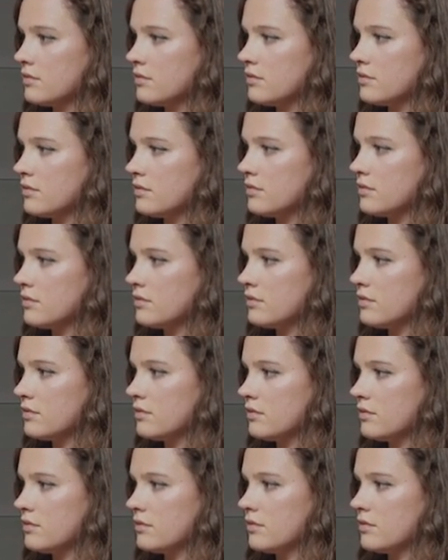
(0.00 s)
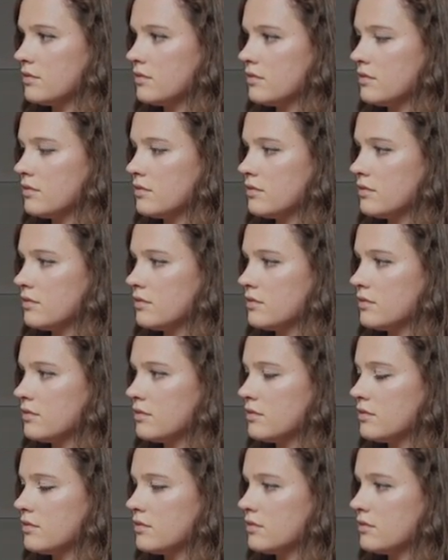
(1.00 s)

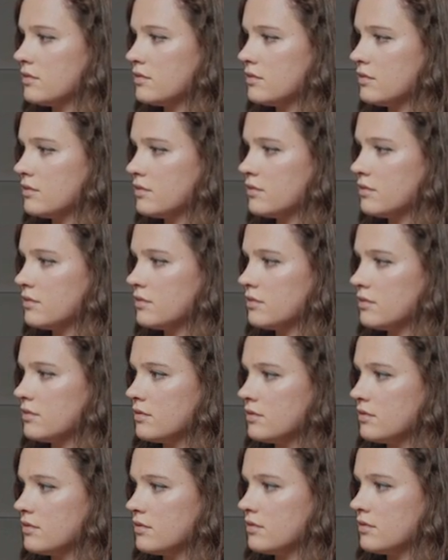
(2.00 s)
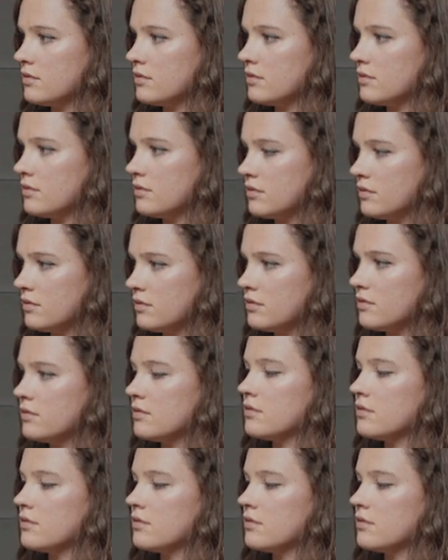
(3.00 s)
The person shown says nothing.